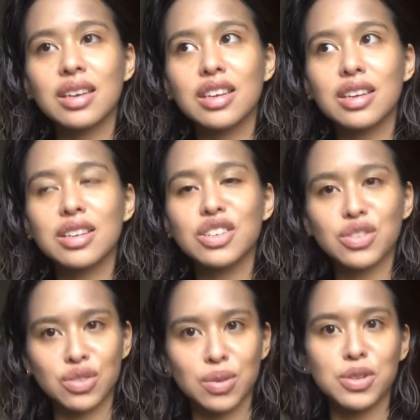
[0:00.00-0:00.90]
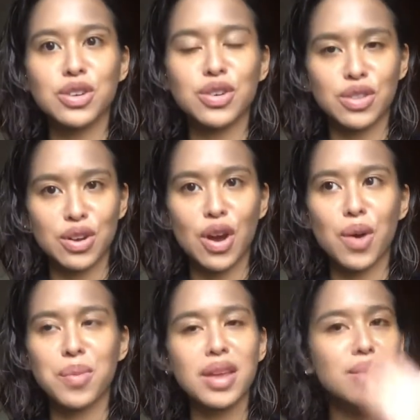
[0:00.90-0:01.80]
the description or the
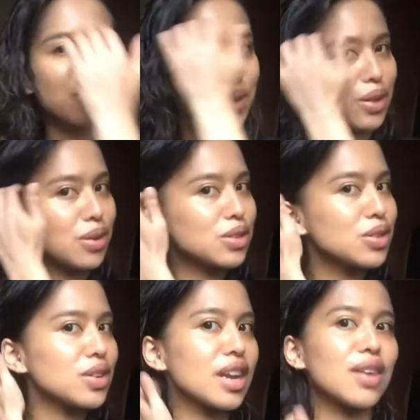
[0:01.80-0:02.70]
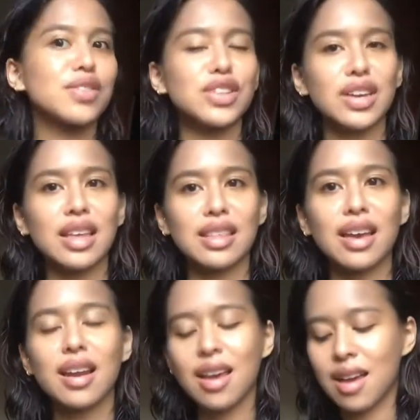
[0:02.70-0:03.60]
comment below so you can have a look at
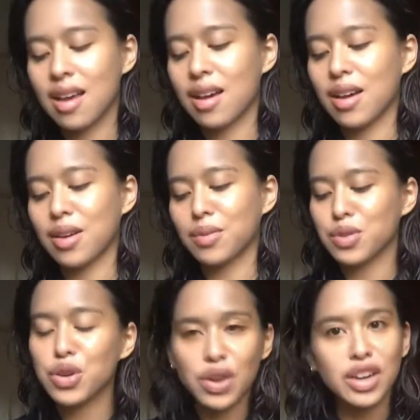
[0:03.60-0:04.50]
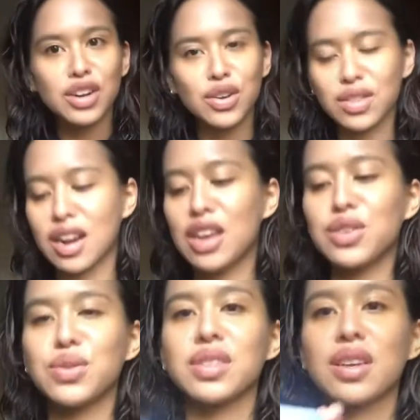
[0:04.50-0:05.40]
that. You already know that I
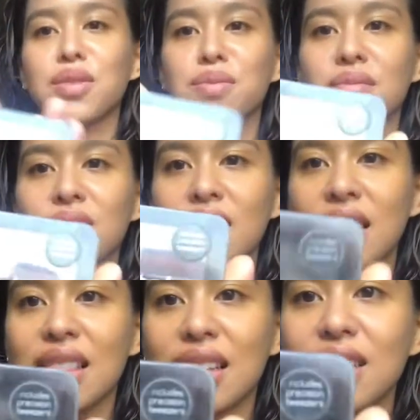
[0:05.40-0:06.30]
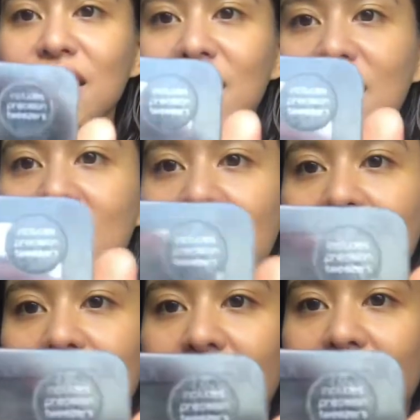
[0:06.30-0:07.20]
use this
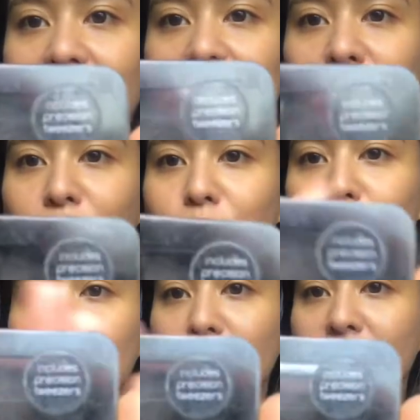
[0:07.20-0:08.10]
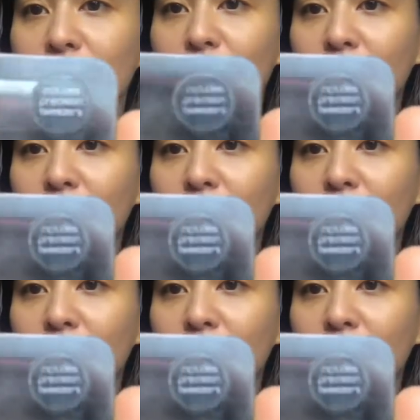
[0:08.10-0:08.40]
Beauty